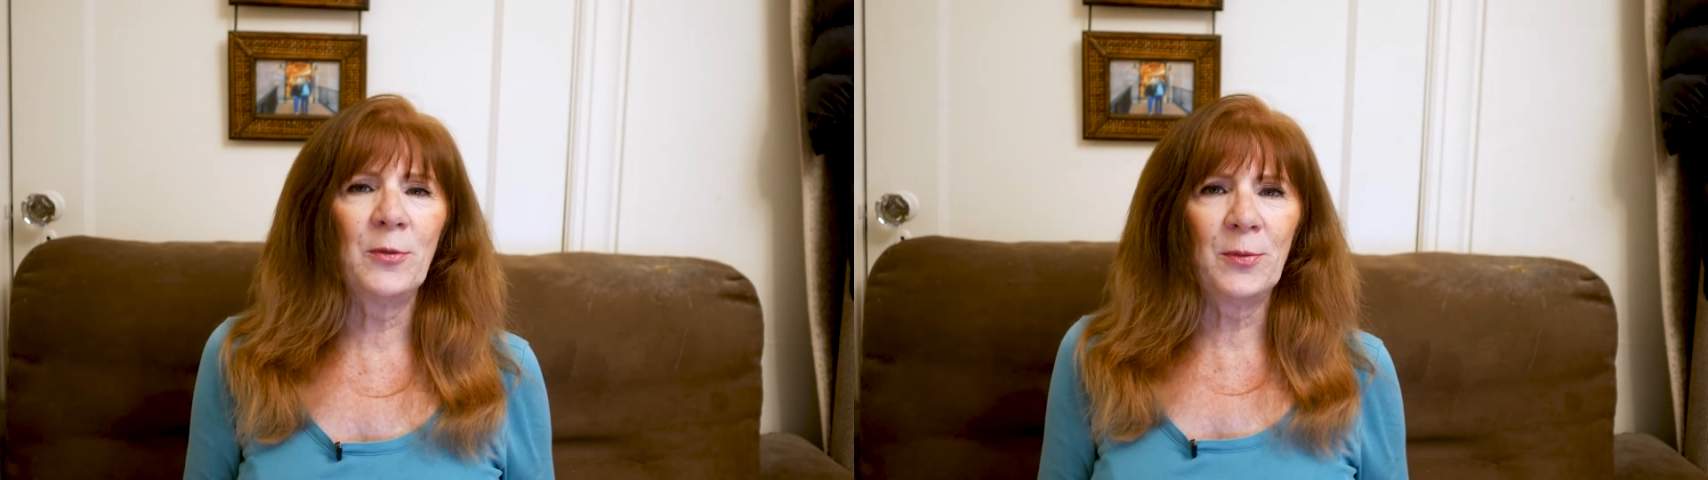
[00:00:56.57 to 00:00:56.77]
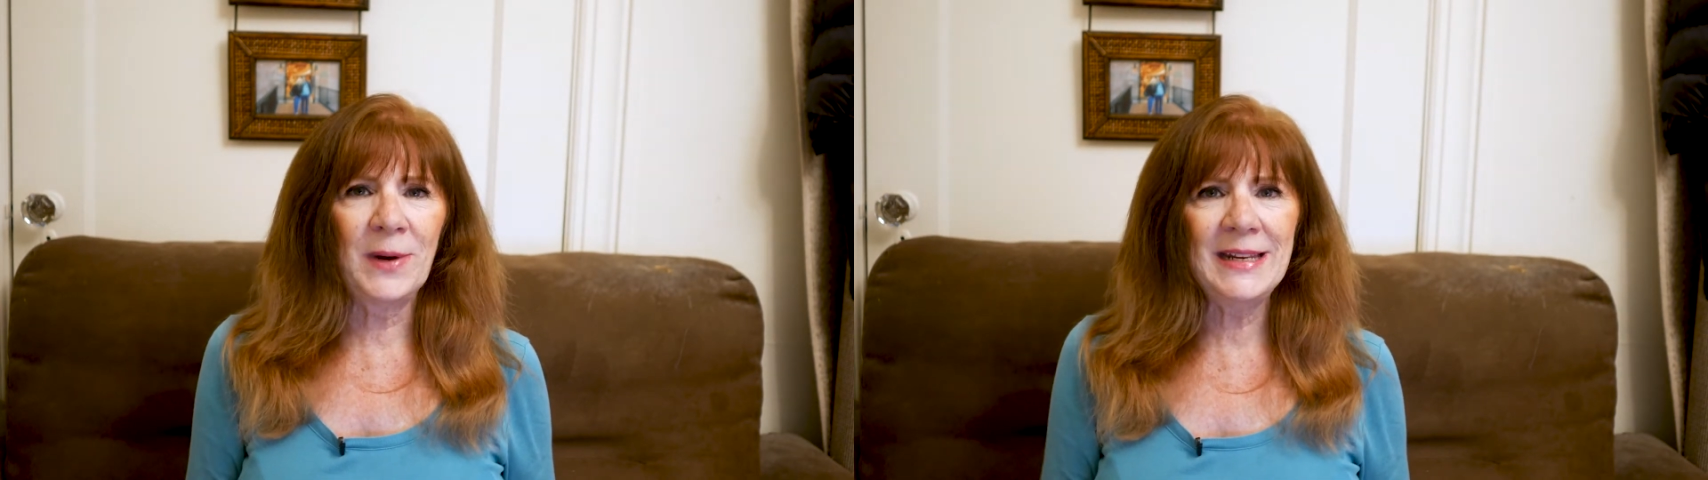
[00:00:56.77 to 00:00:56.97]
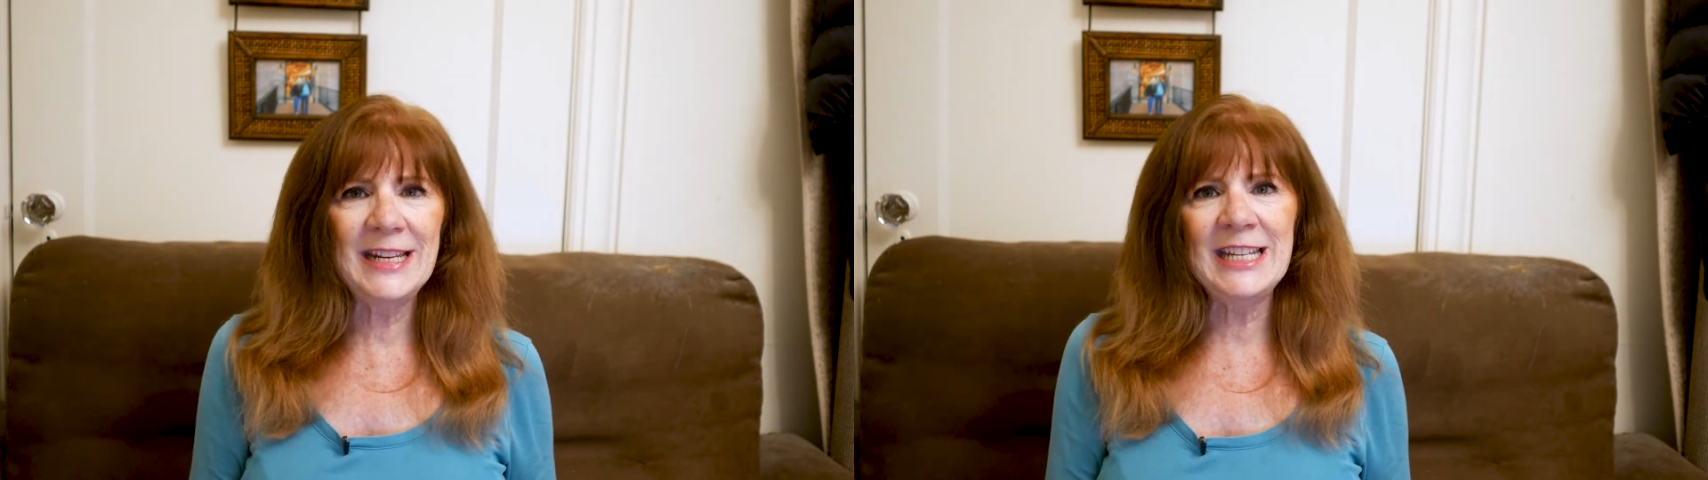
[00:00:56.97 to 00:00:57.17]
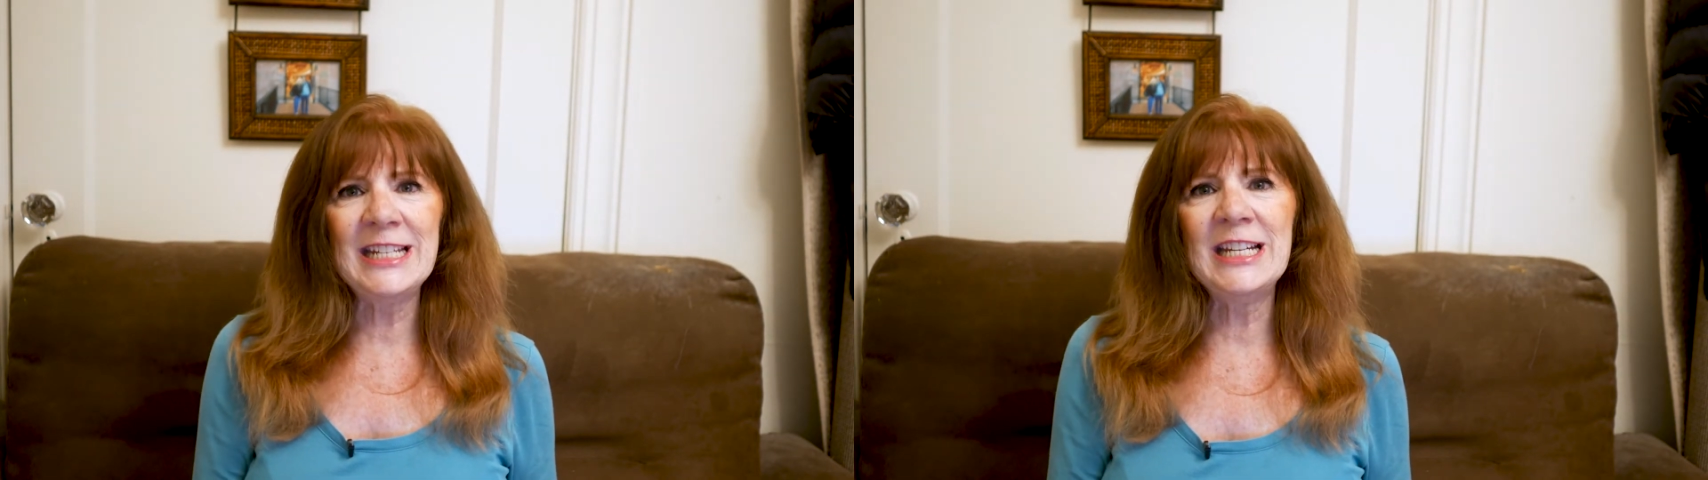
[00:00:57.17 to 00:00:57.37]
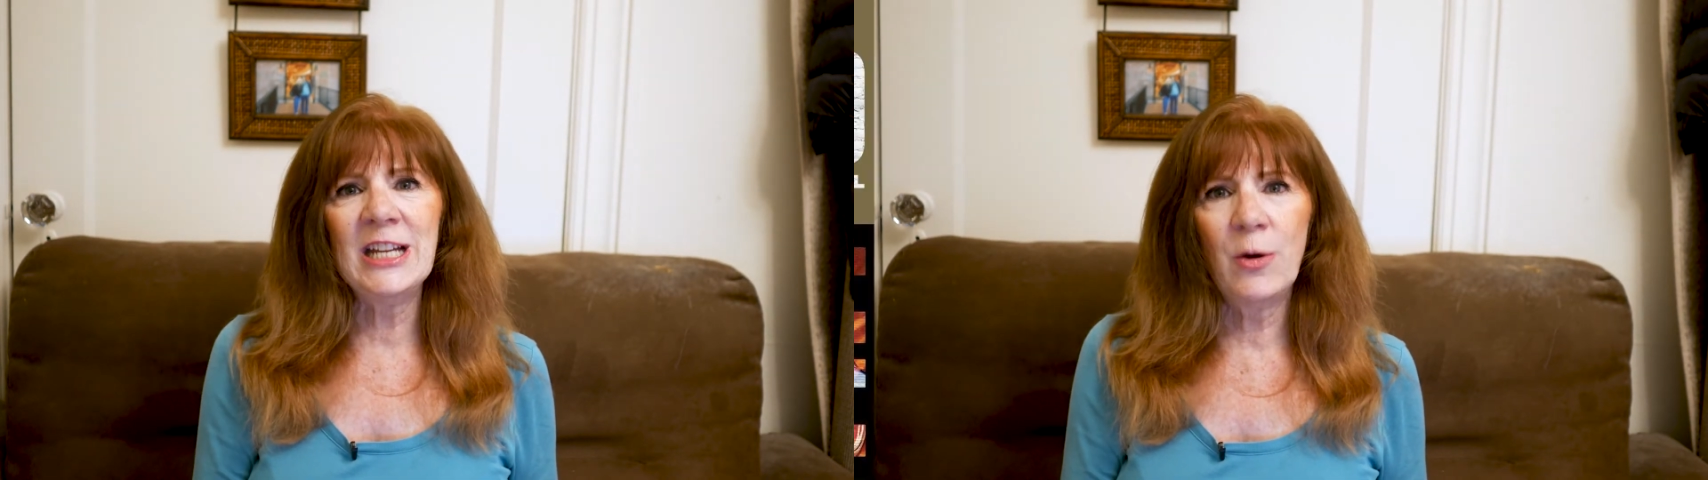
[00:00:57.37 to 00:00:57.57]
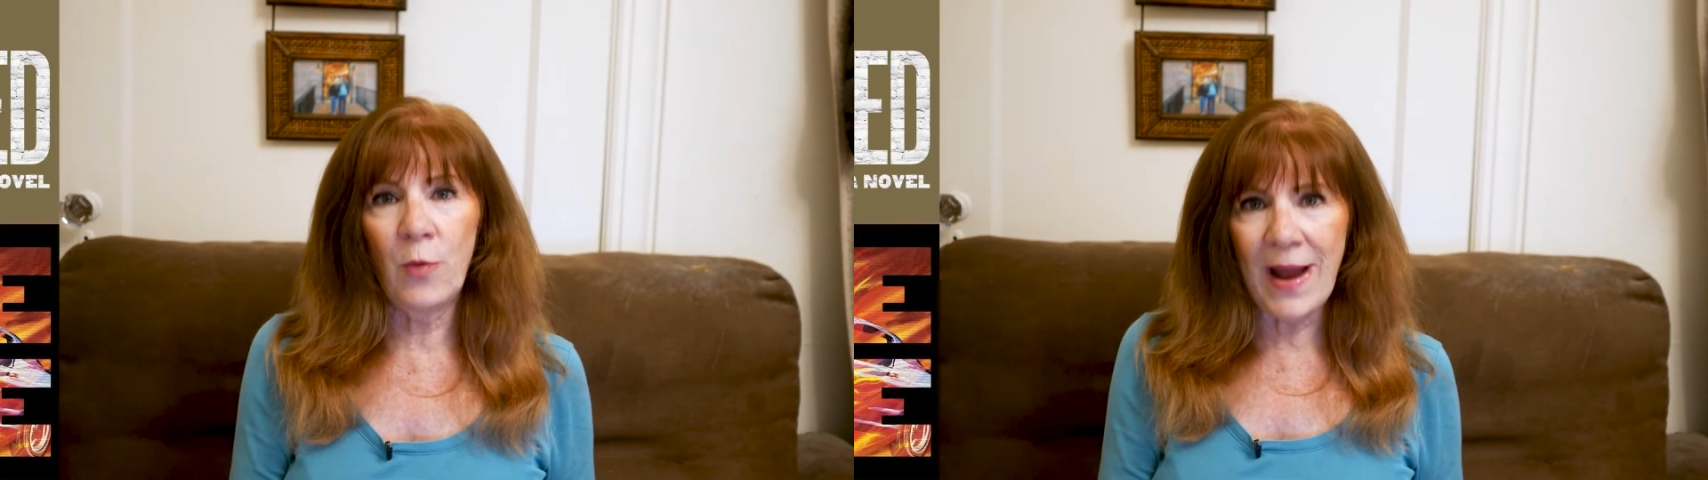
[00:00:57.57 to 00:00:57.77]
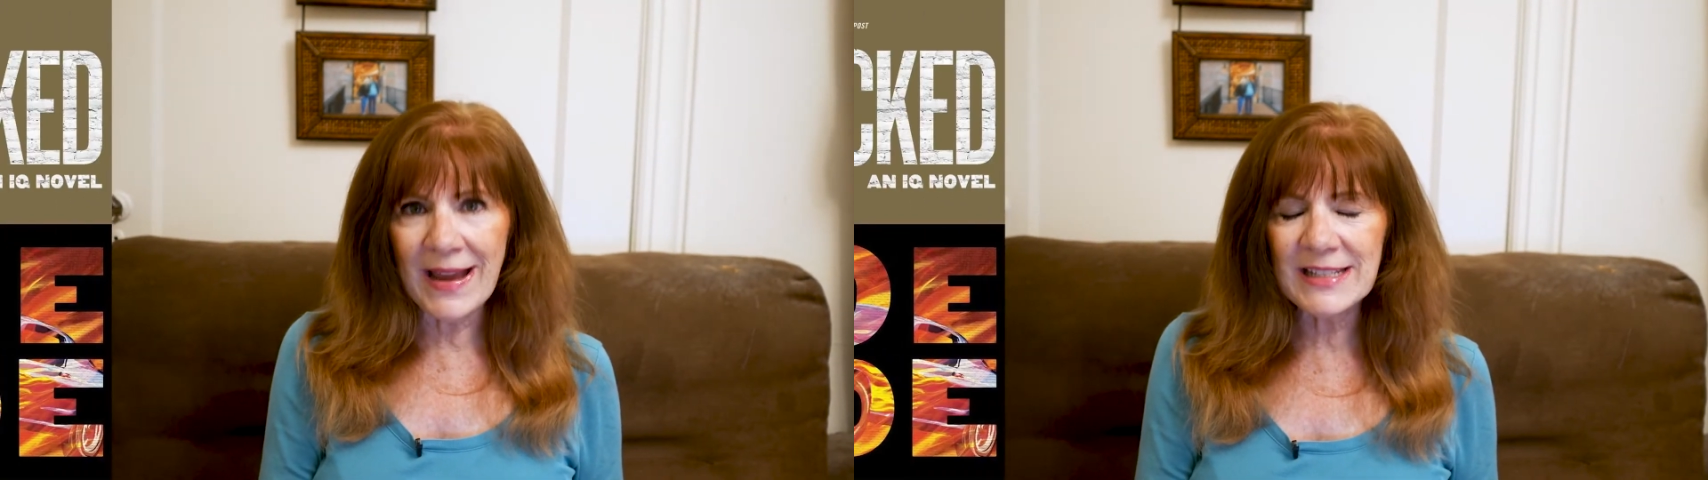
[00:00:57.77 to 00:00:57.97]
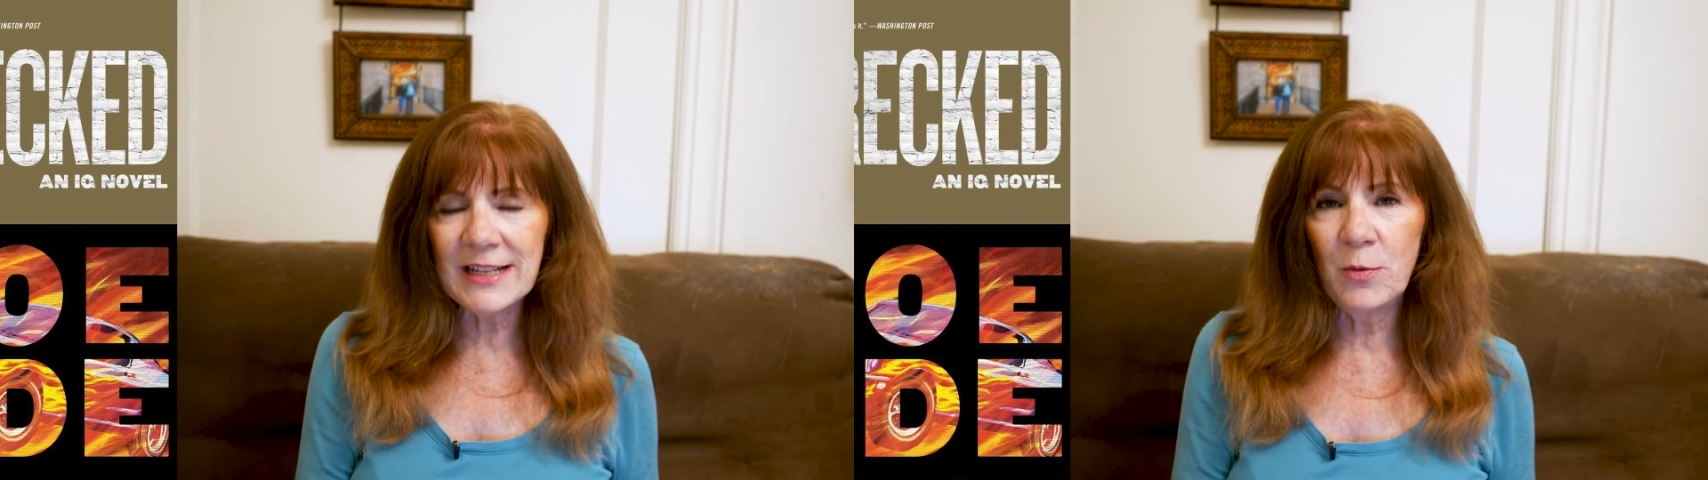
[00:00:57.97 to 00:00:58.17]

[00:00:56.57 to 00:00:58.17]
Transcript: reading Wrecked,